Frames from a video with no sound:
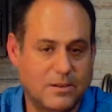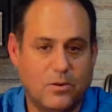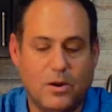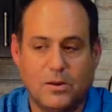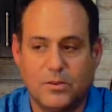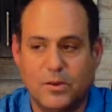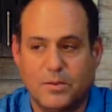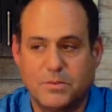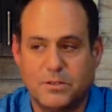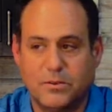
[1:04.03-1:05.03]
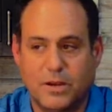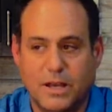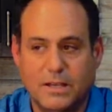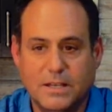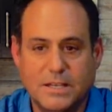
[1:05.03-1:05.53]
go all the way up to
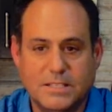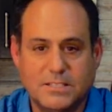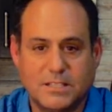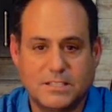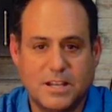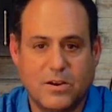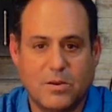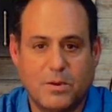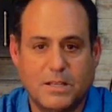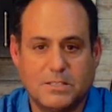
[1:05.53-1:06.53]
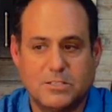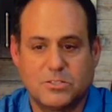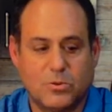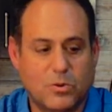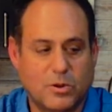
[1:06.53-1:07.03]
uh, six terabytes of
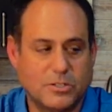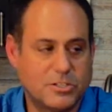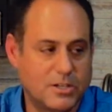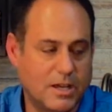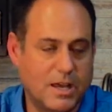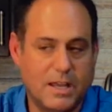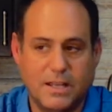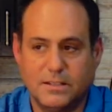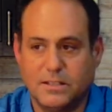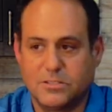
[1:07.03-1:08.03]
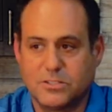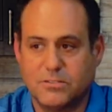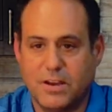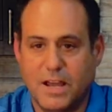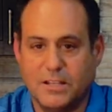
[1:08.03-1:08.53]
storage uh, in this
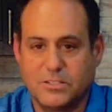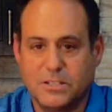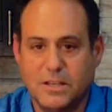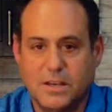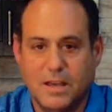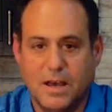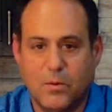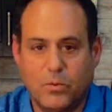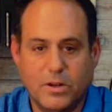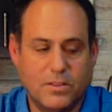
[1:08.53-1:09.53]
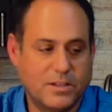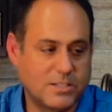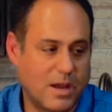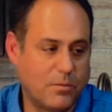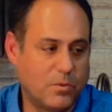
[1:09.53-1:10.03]
device. Uh, one of the things
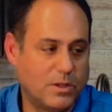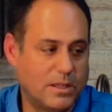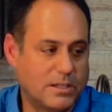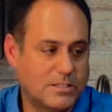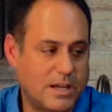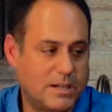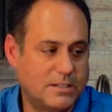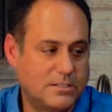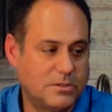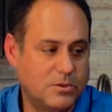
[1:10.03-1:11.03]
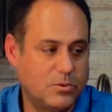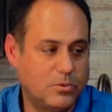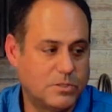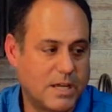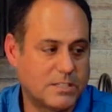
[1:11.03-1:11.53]
I'm really excited to
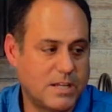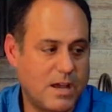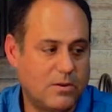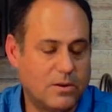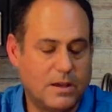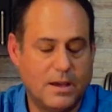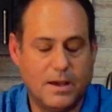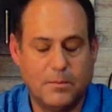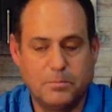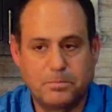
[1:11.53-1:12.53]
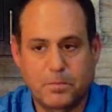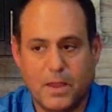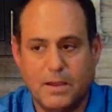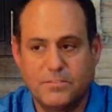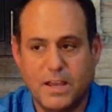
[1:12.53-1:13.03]
test out, um,
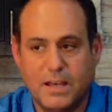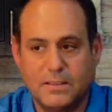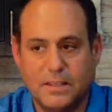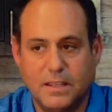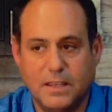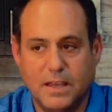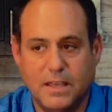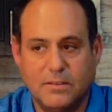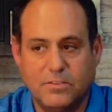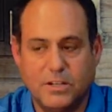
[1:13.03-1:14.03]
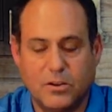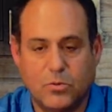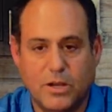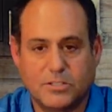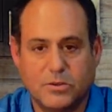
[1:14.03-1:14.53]
I've got the uh, NVIDIA
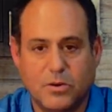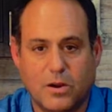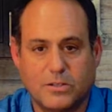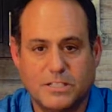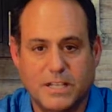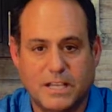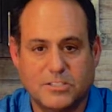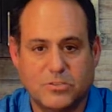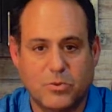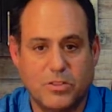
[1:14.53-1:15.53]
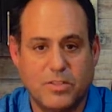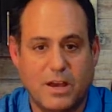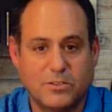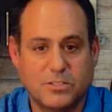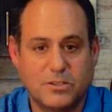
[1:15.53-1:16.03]
Quadro RTX
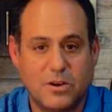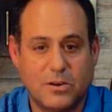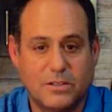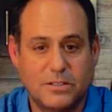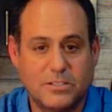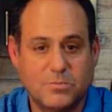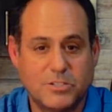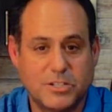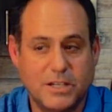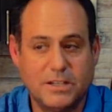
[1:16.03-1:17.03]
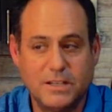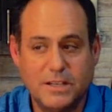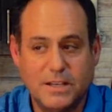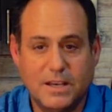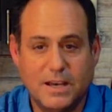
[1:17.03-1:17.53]
3000 card in this machine.
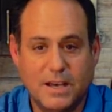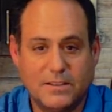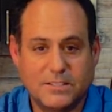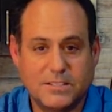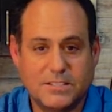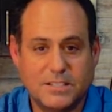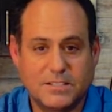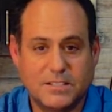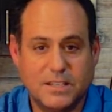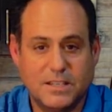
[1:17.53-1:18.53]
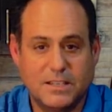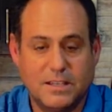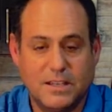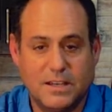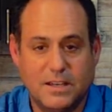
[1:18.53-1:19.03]
that's a six gig
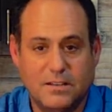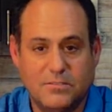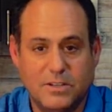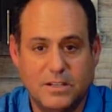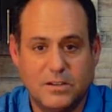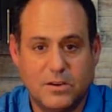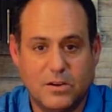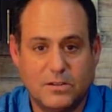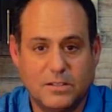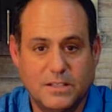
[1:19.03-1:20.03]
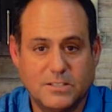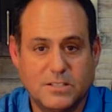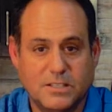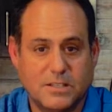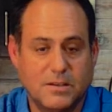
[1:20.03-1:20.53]
NVIDIA card in this.
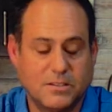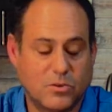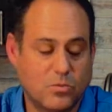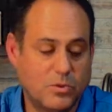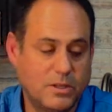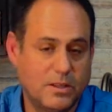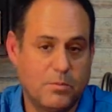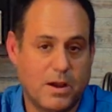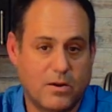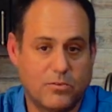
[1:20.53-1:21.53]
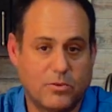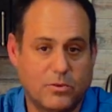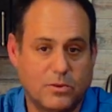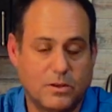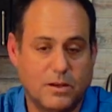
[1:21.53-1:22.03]
It's a it's a really
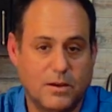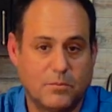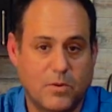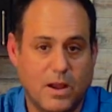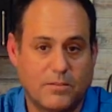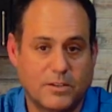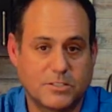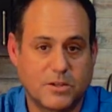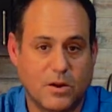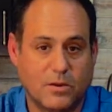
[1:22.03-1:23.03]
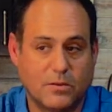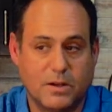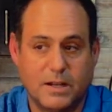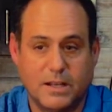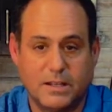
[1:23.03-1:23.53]
powerful um, graphics card, right?
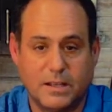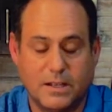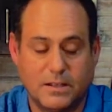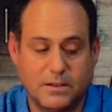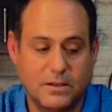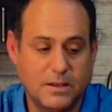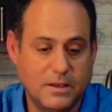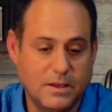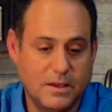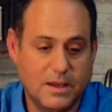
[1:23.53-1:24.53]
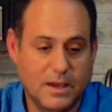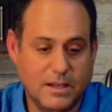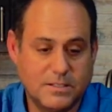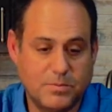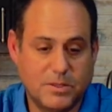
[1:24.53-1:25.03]
I, I can
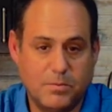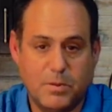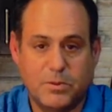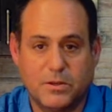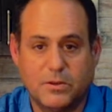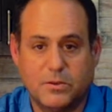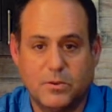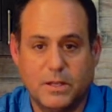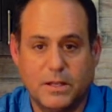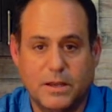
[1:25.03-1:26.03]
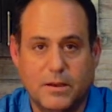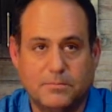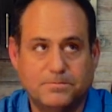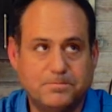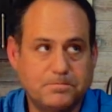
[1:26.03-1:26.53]
typically people that are doing um,